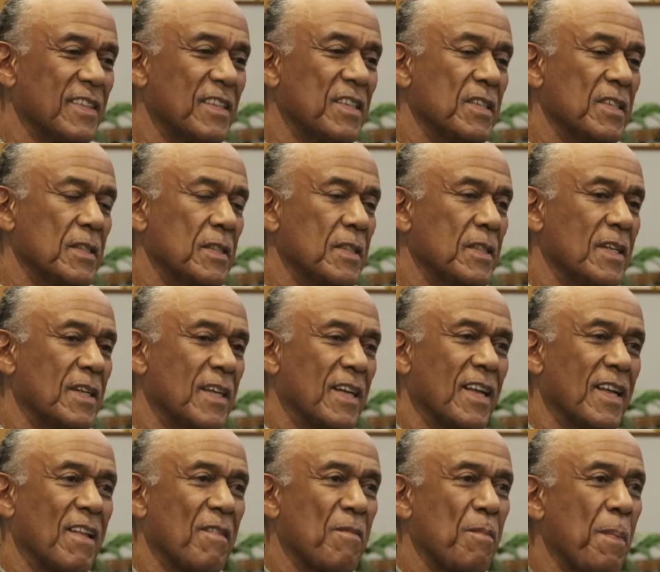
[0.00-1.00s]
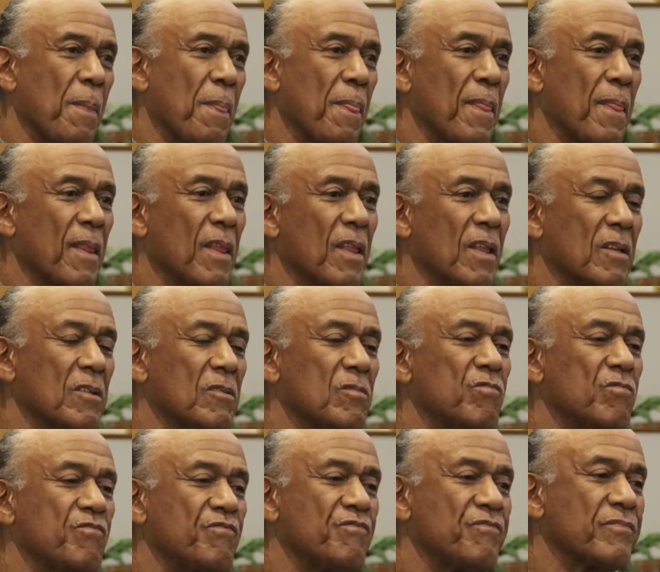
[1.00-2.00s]
lot more, uh, I guess, free
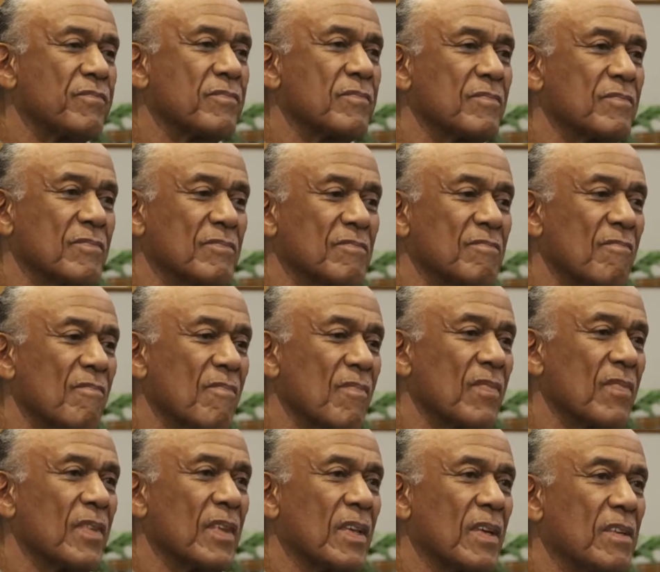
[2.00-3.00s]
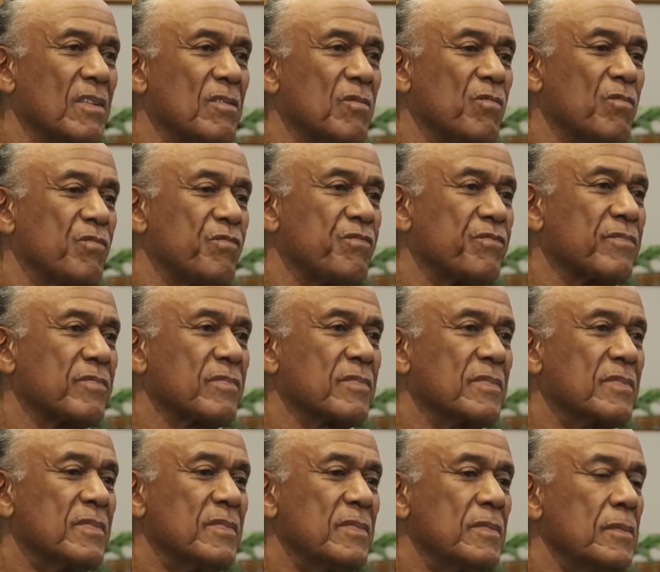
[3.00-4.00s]
time, so to speak. What you've been doing with that
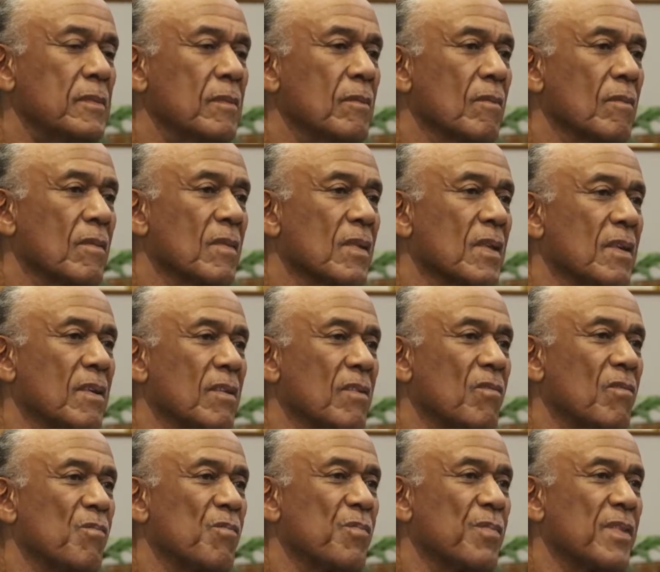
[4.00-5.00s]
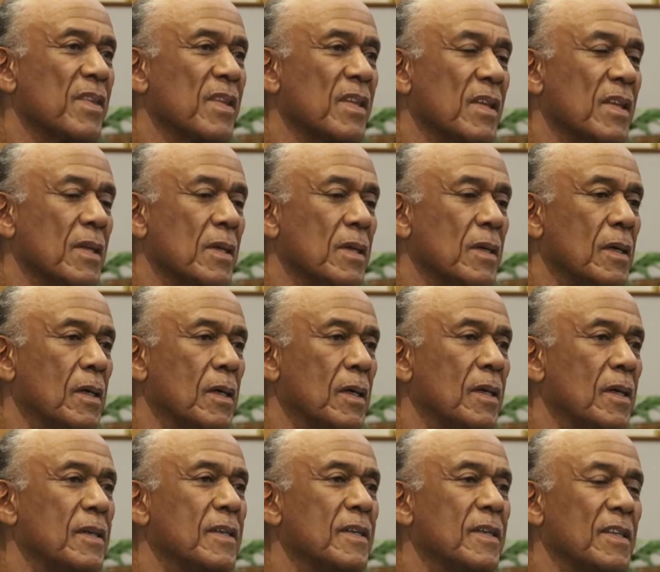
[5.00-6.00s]
time since that switch has,
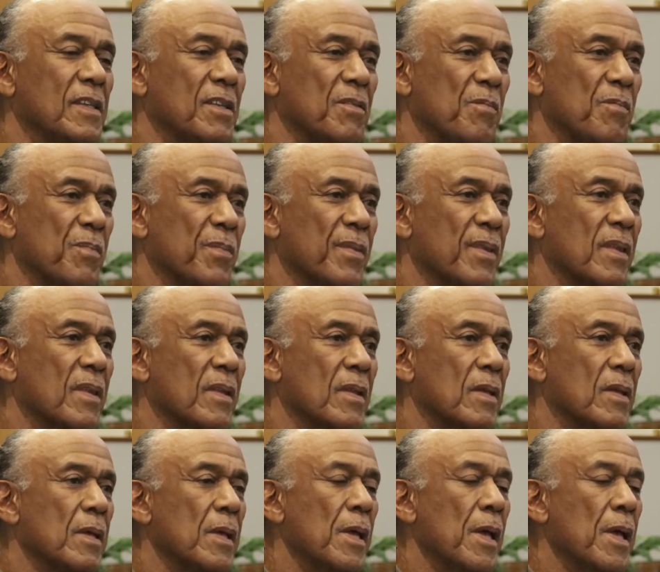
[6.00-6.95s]
has kind of taken place?